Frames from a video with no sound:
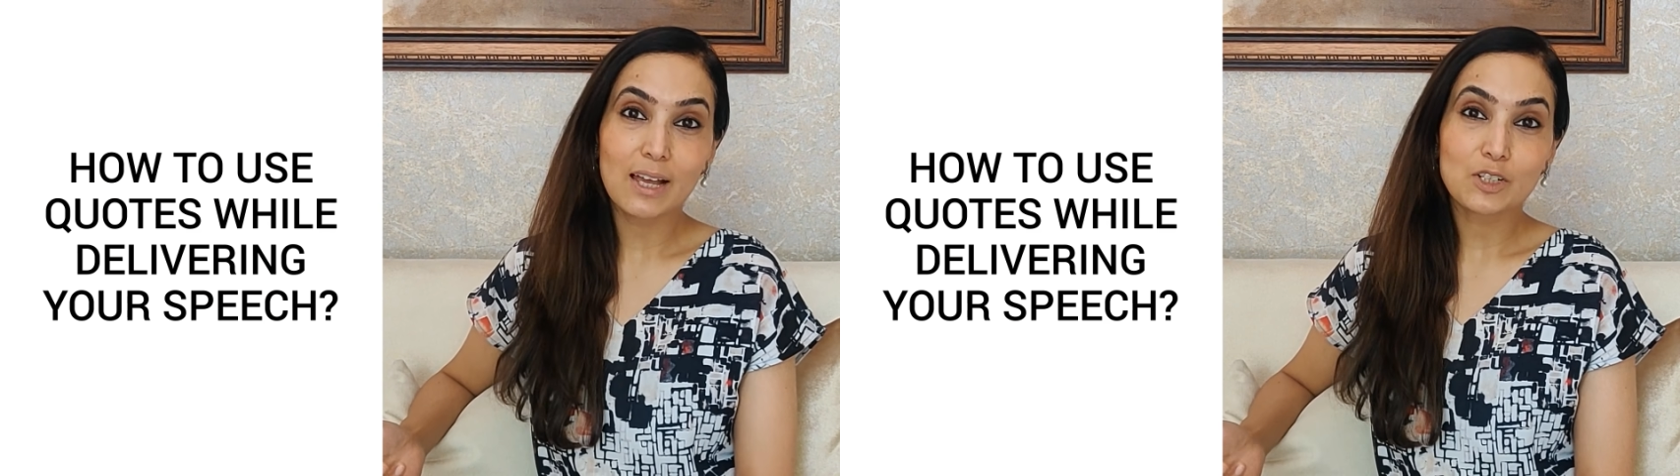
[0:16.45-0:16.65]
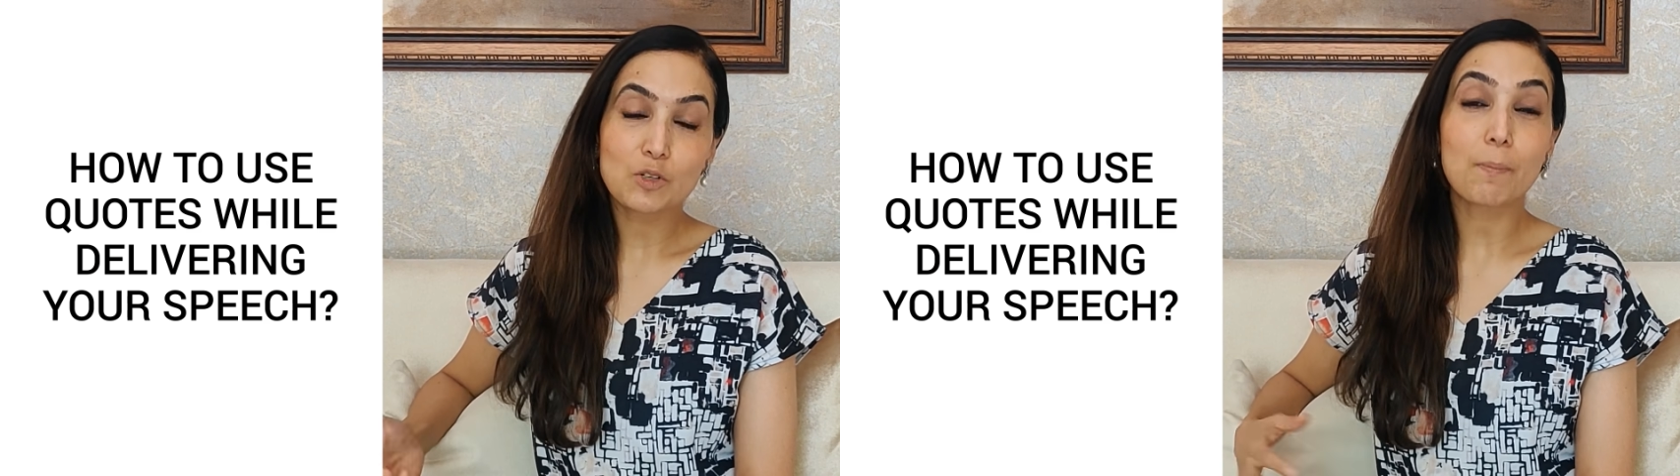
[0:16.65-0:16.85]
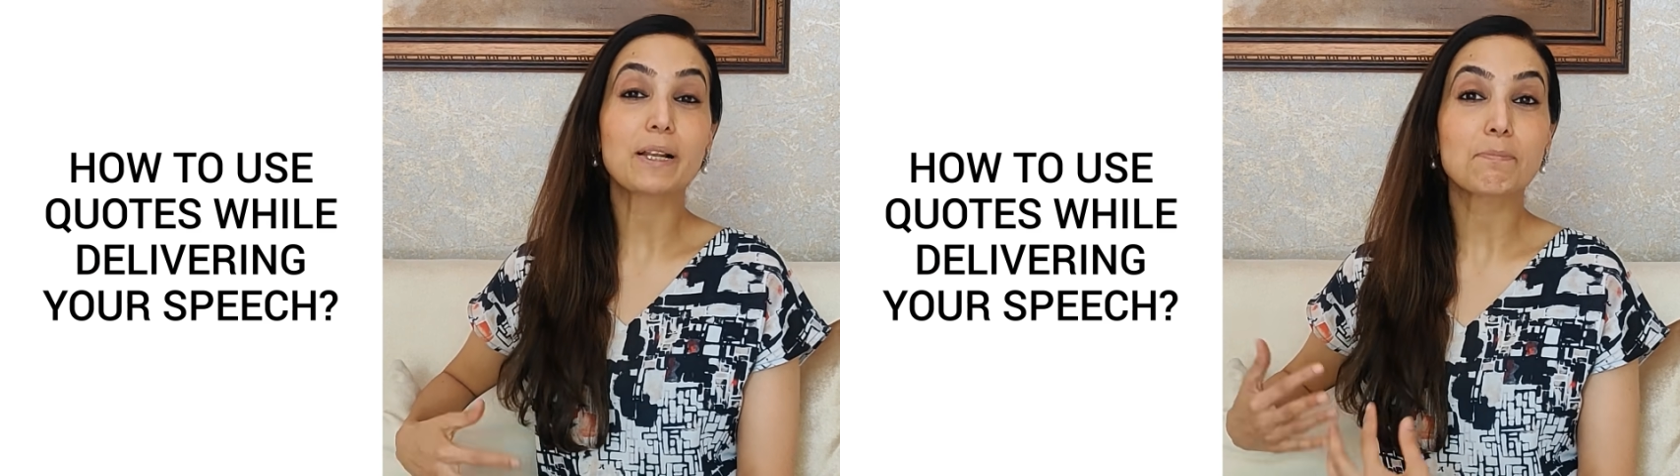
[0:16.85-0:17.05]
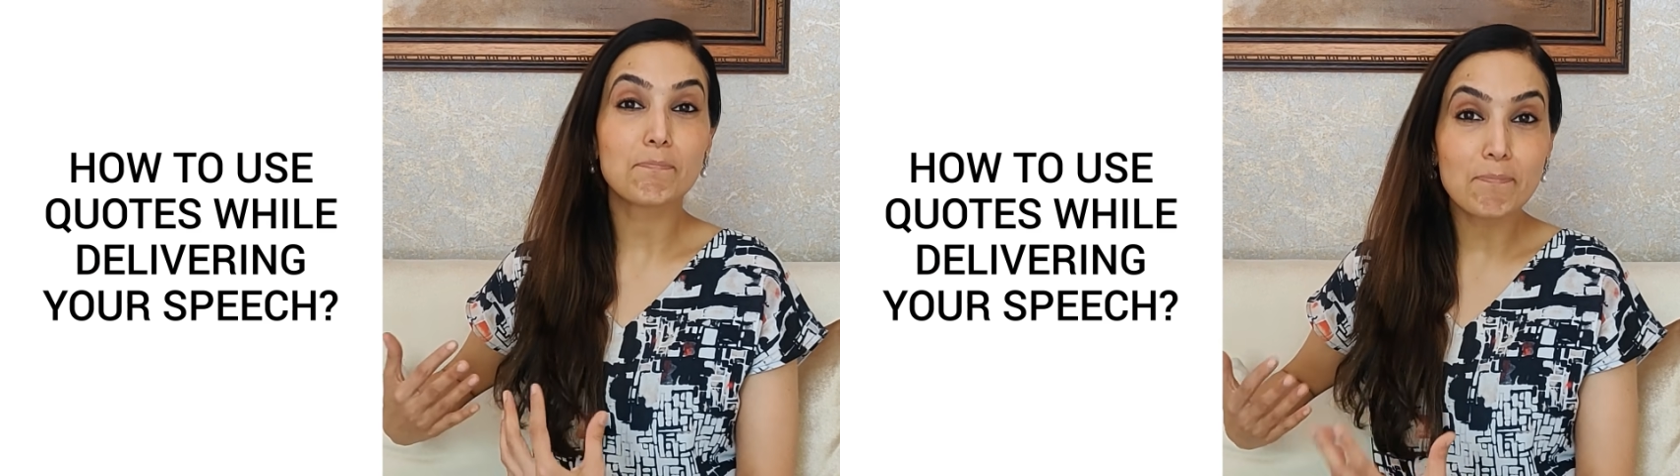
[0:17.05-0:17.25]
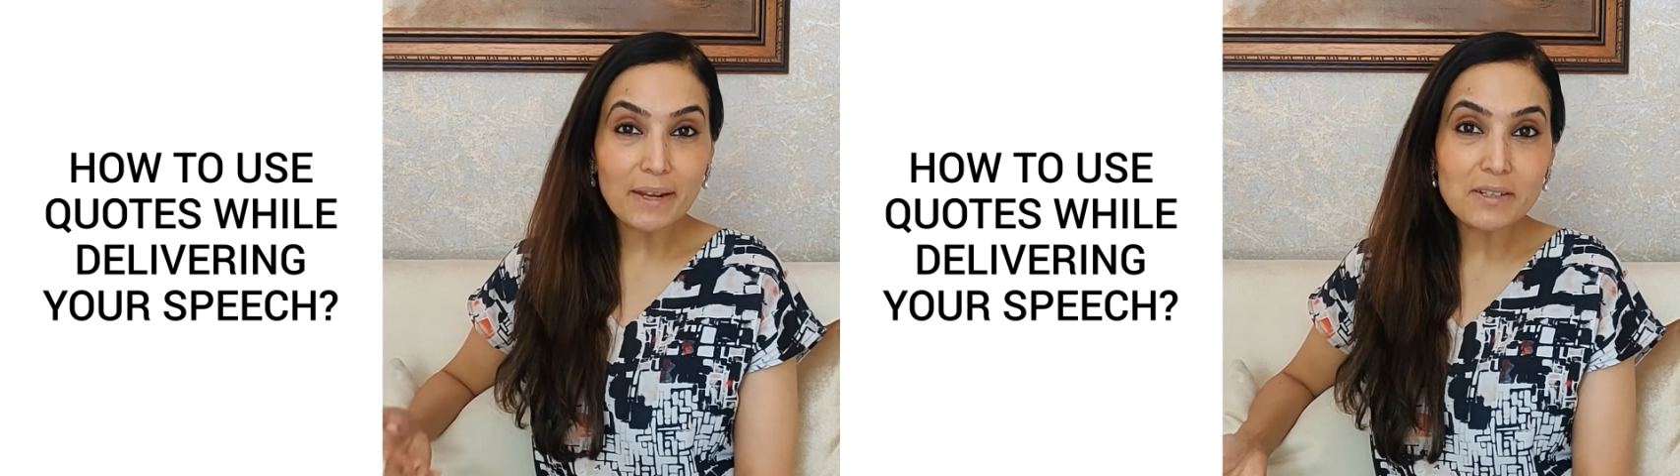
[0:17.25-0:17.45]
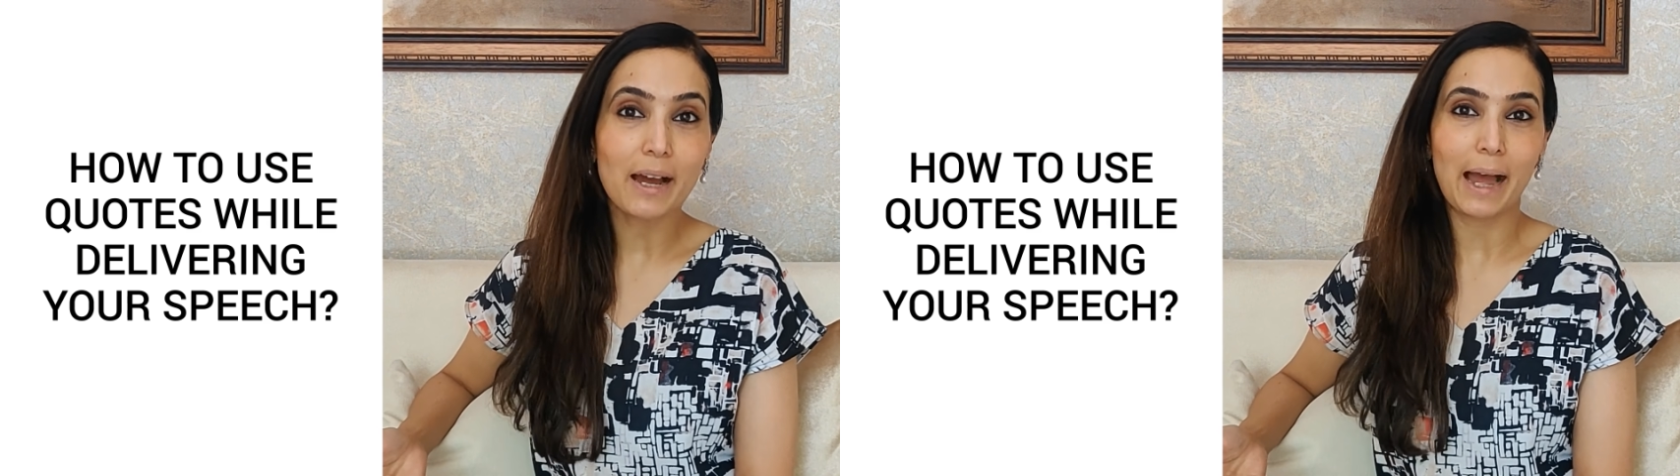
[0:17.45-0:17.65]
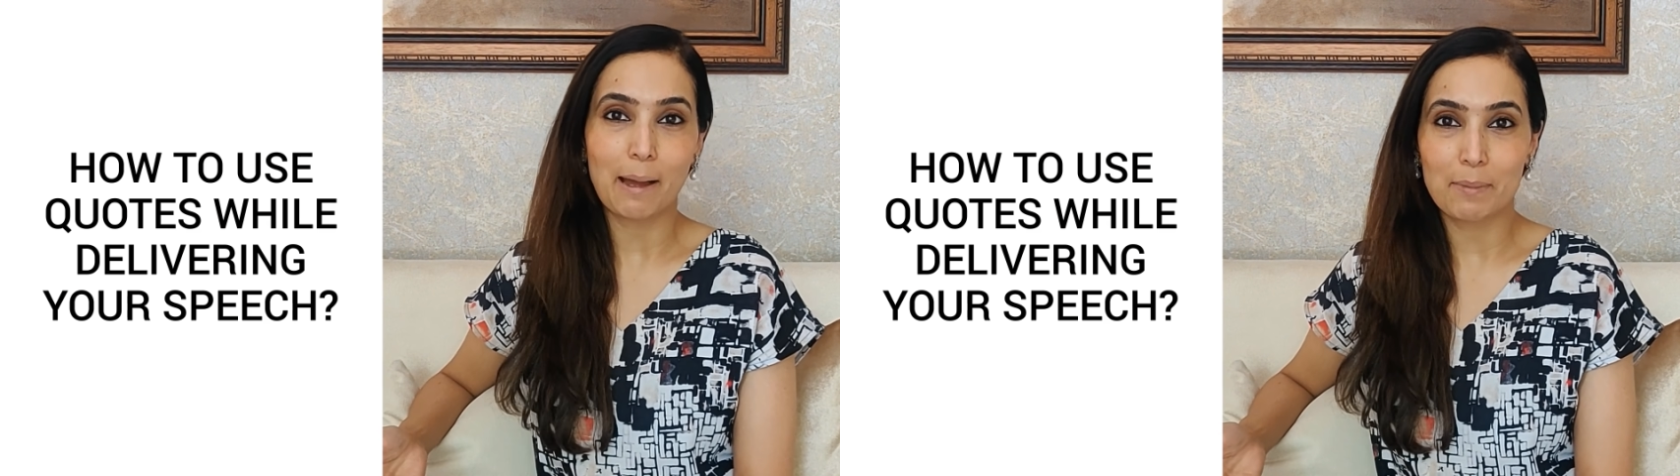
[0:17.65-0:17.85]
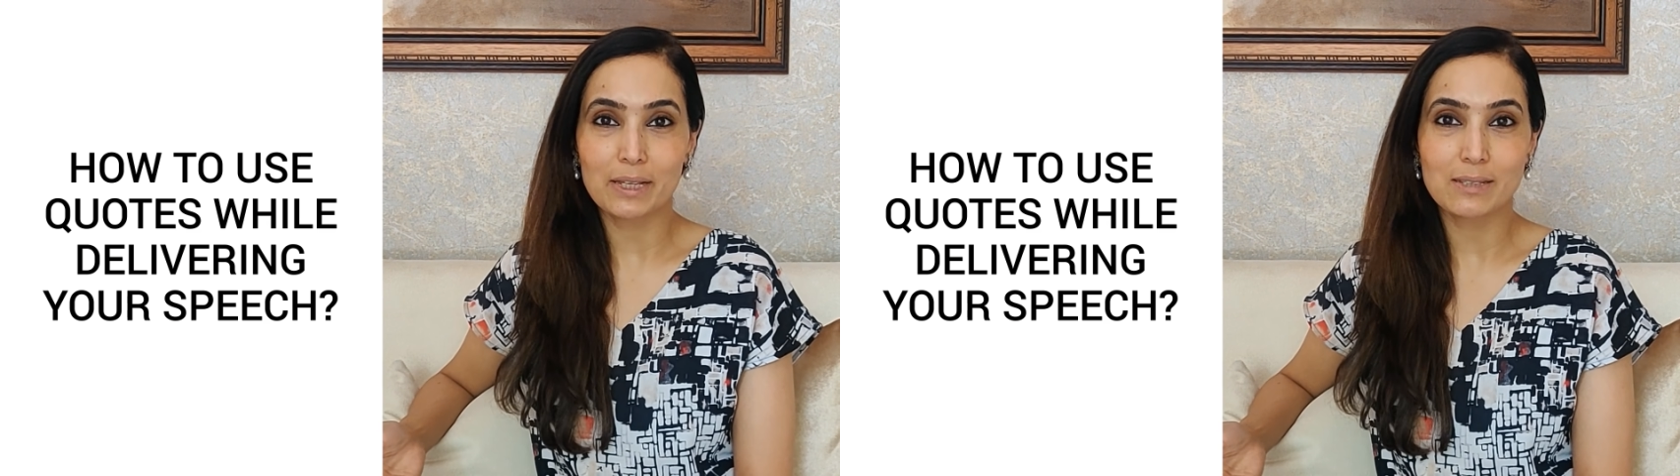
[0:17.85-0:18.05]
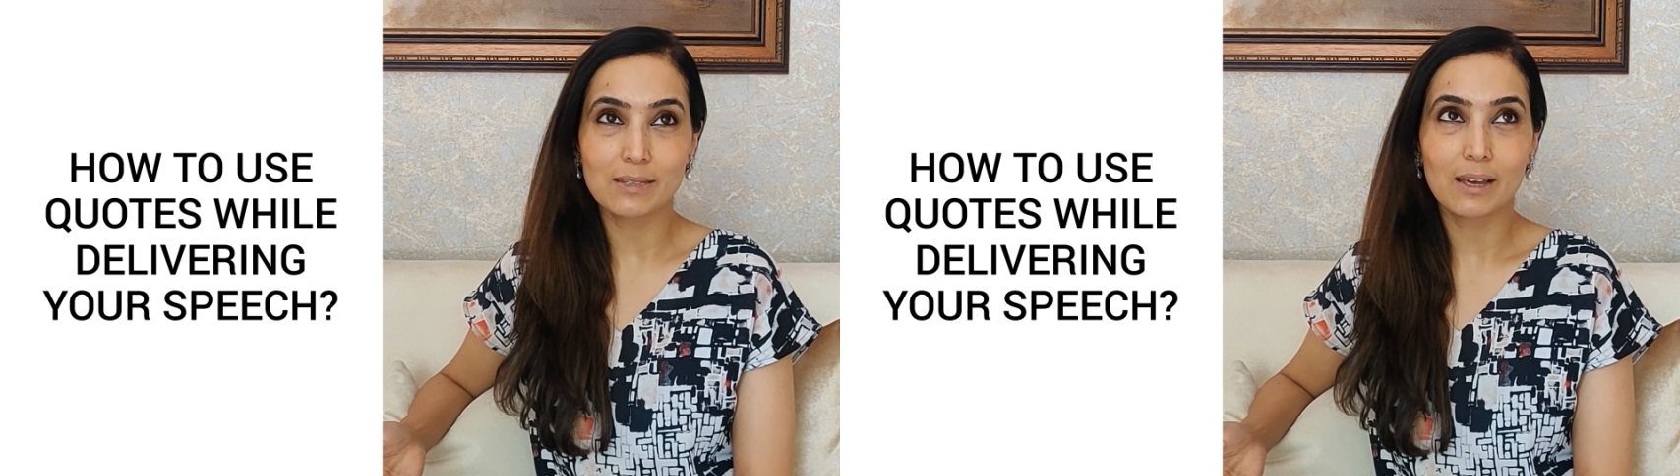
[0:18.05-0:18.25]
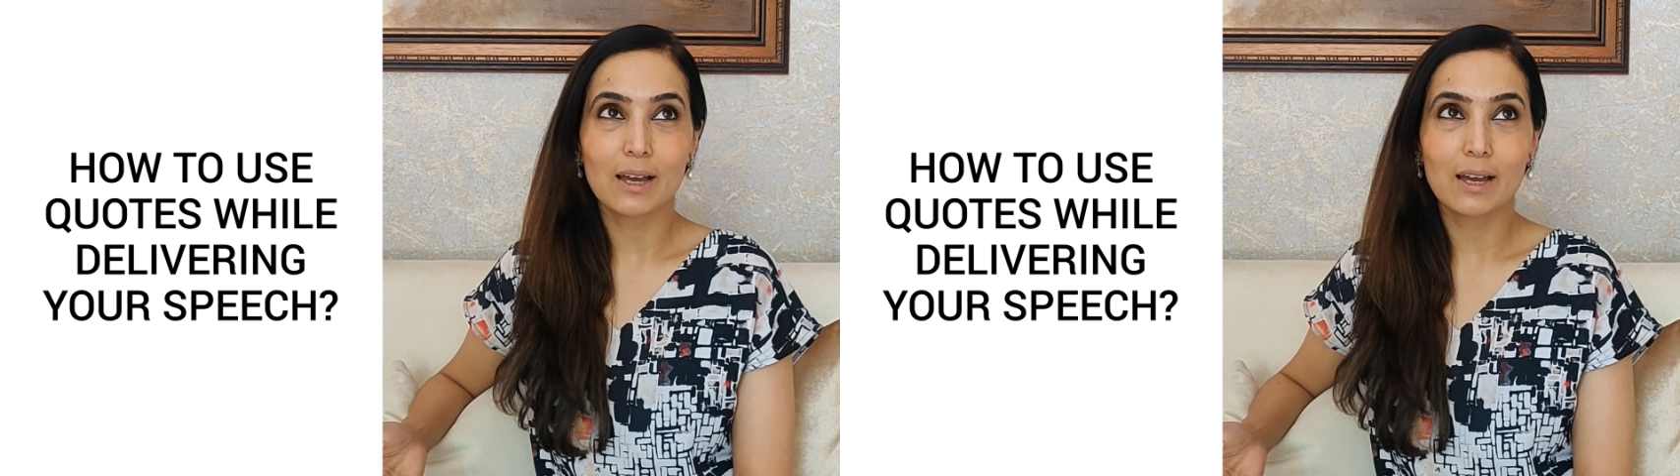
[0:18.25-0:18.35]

to build better habits,